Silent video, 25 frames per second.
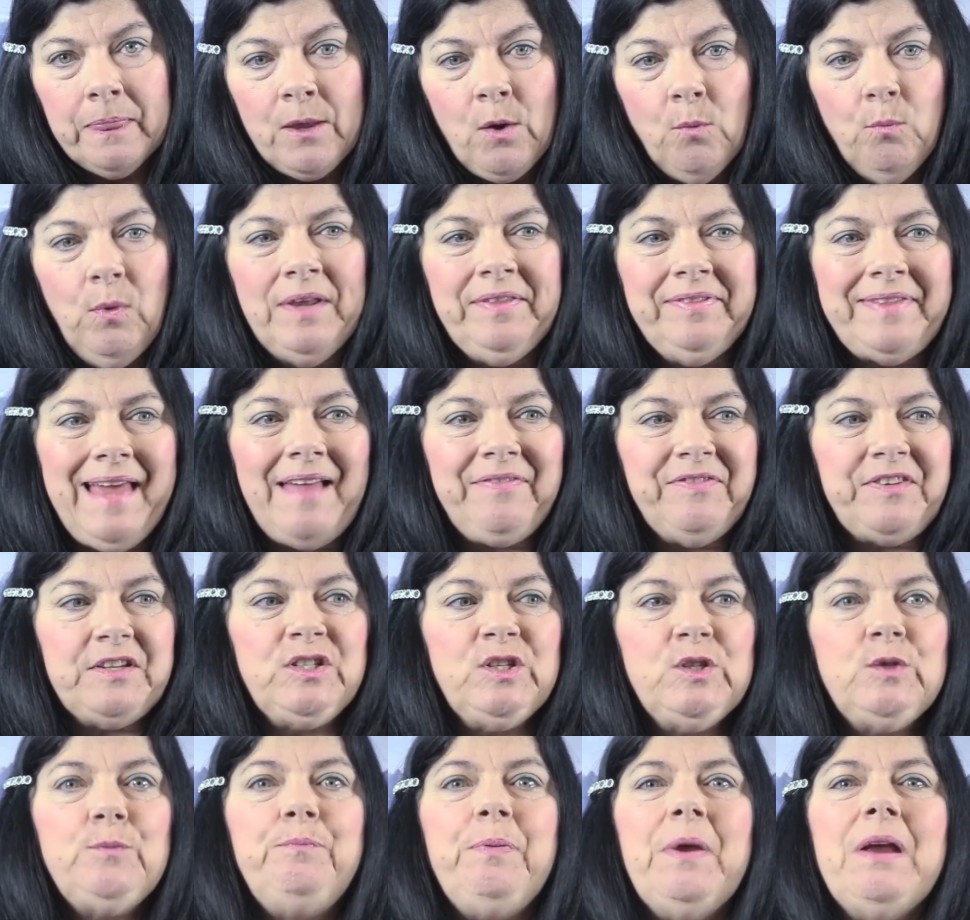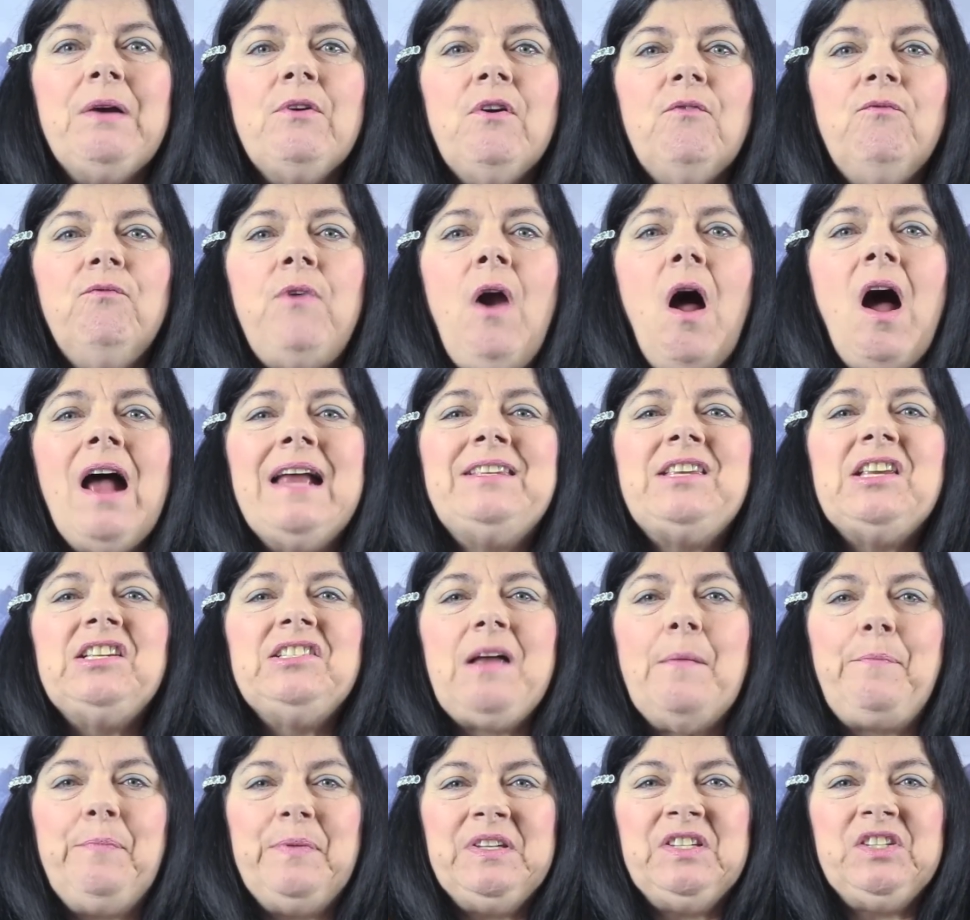With that, the spirit
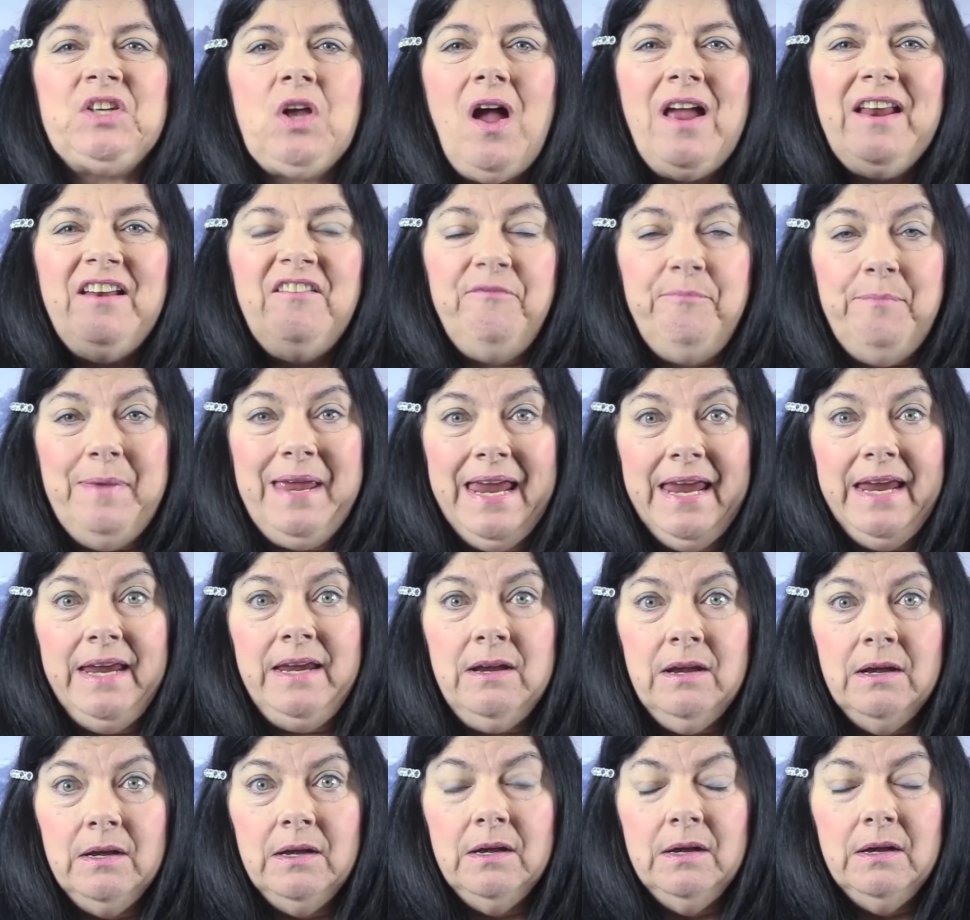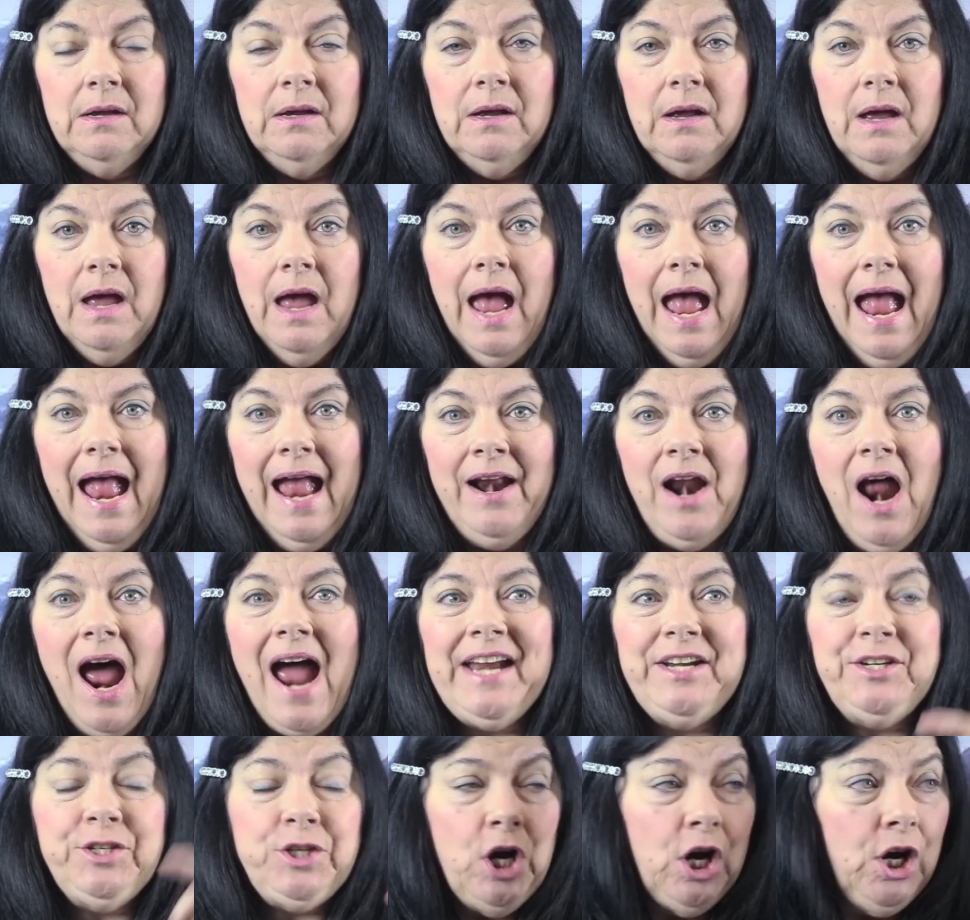rises up inside of me, and
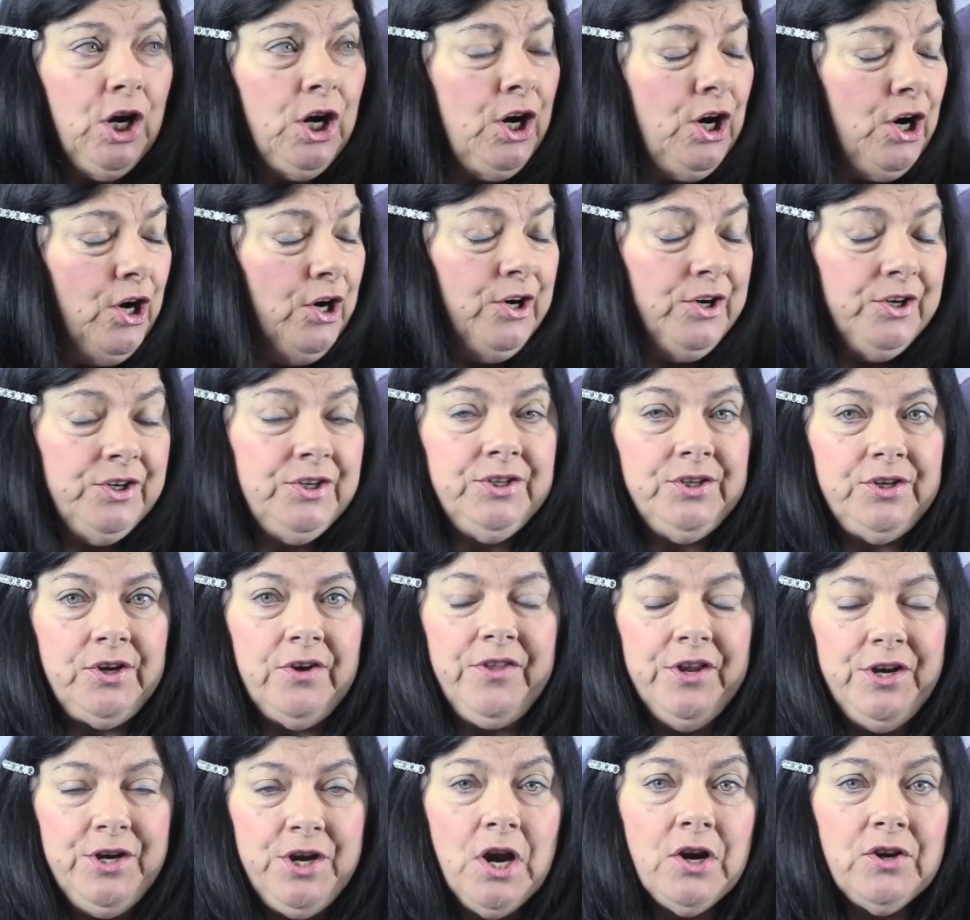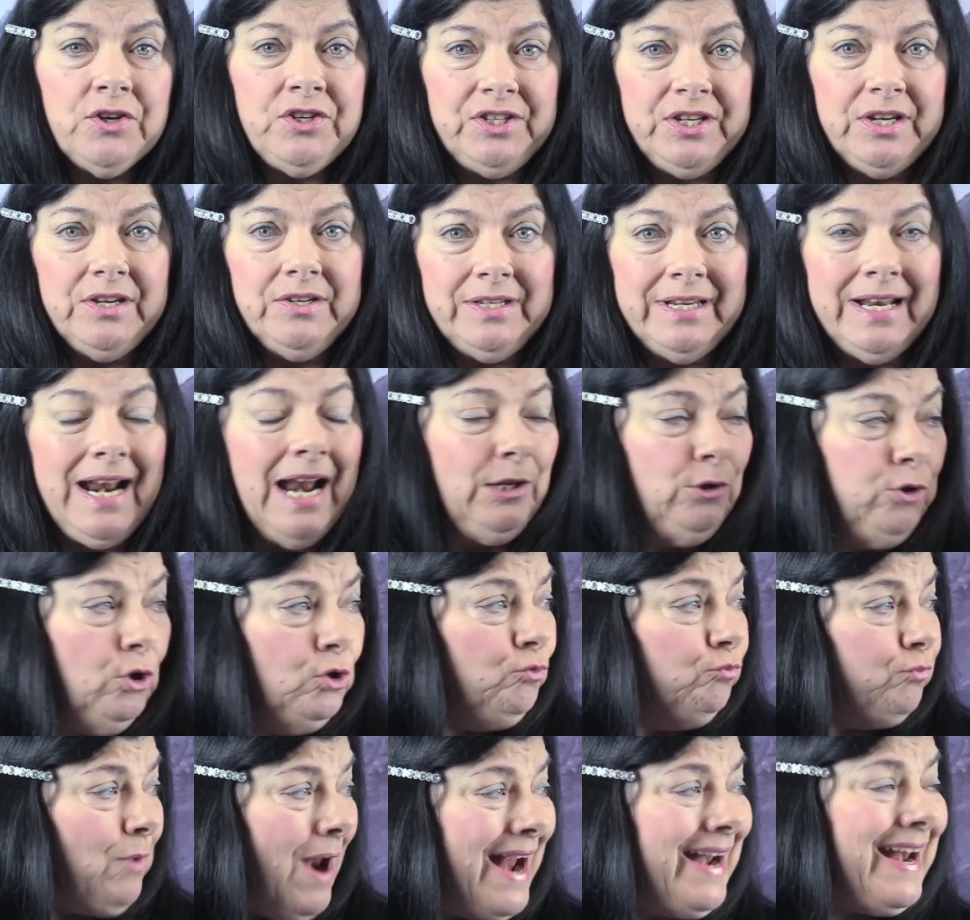I turned to the nurses and I
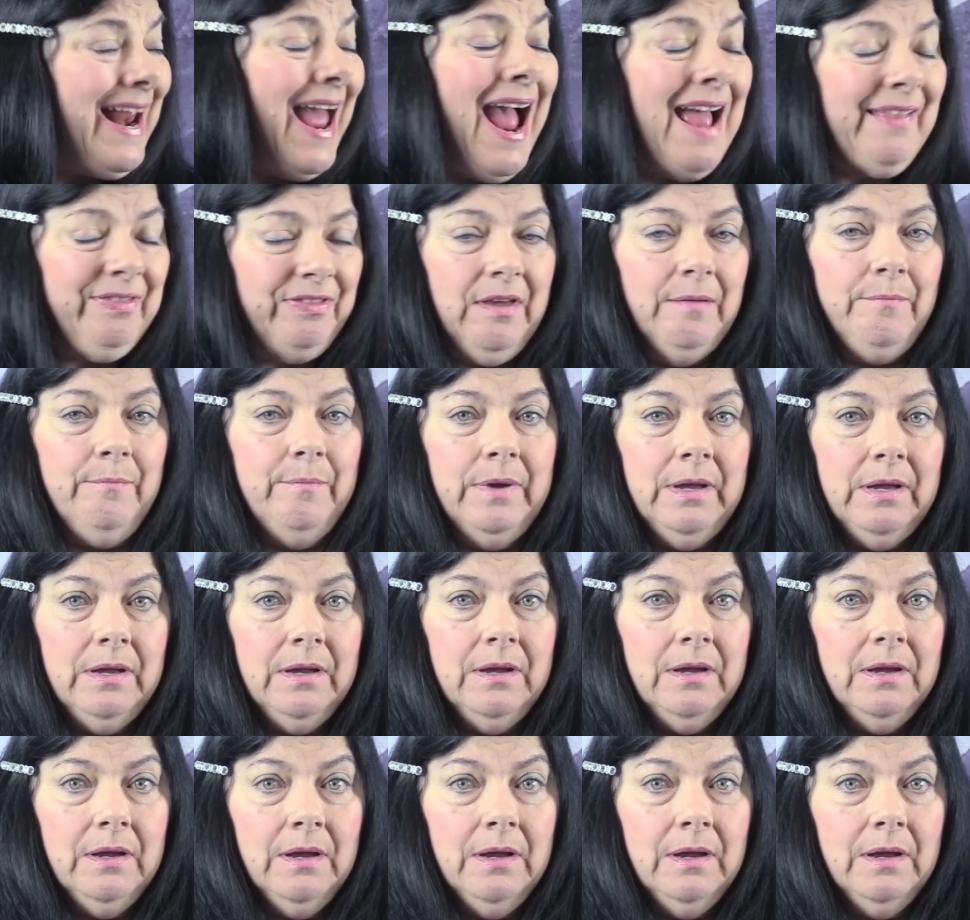looked right at them.